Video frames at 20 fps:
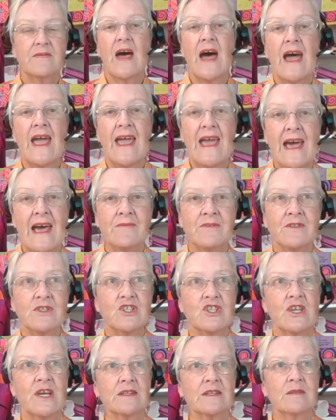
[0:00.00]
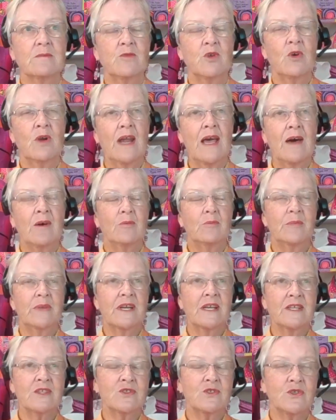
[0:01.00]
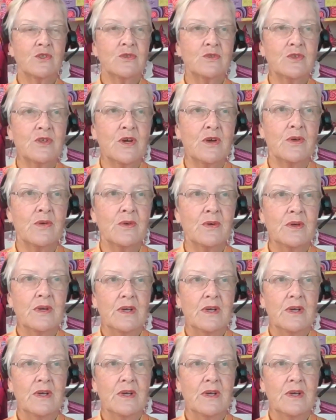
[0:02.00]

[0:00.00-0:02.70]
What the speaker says: I haven't checked them all out, but I do know